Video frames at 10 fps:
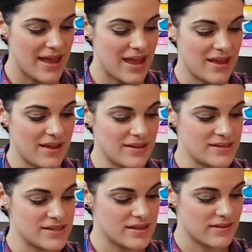
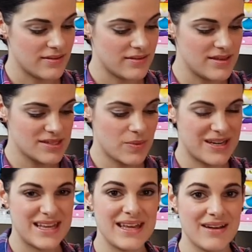and this
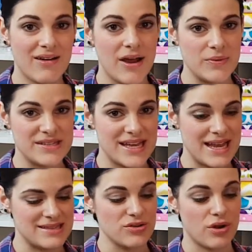one here I would
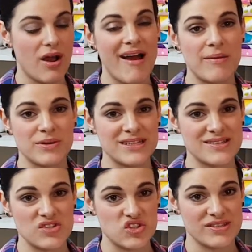say is not a hybrid,
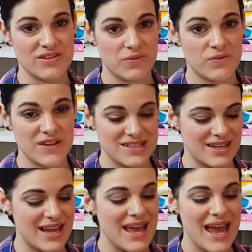this is just a
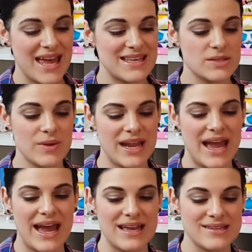fitted. And this one
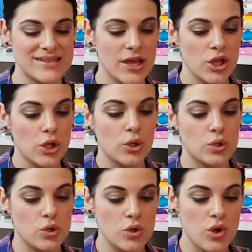has
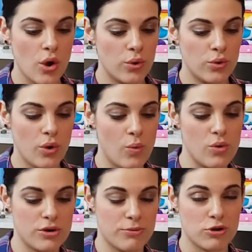no
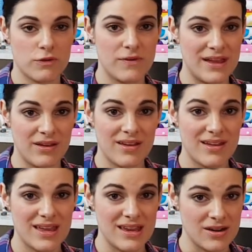waterproofing
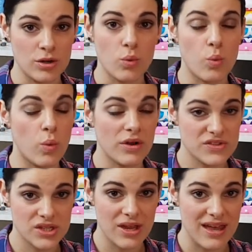in it
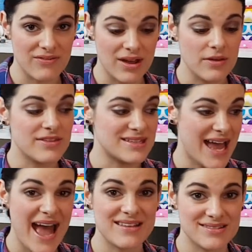whatsoever. This
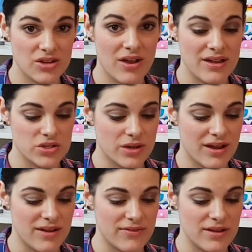has to go under a
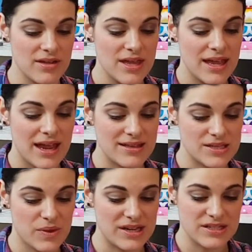cover, and
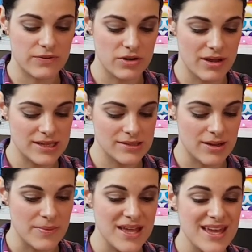this one is for
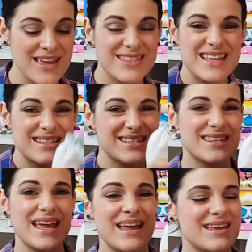nighttime. This
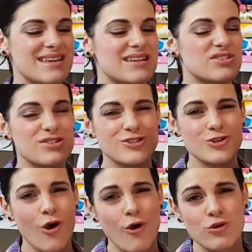thing gets
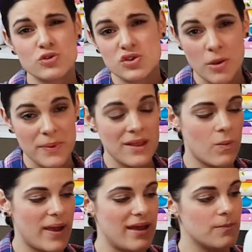so sopping
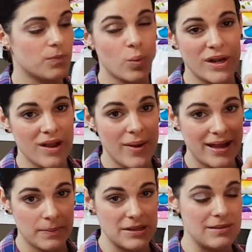wet. When I
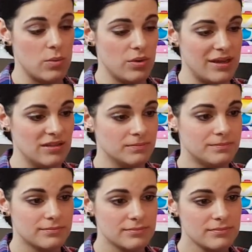wake up in the morning,
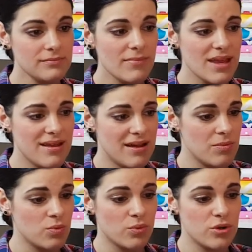
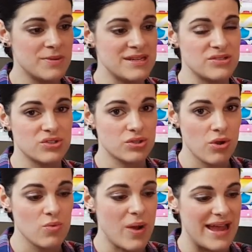Reuben is
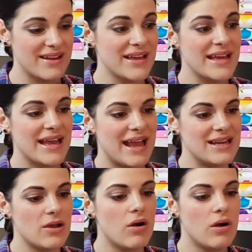so wet
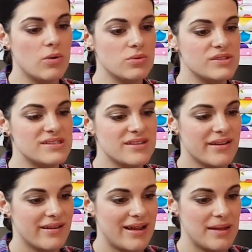and it holds
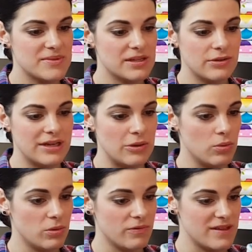absolutely
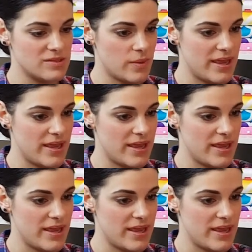all of his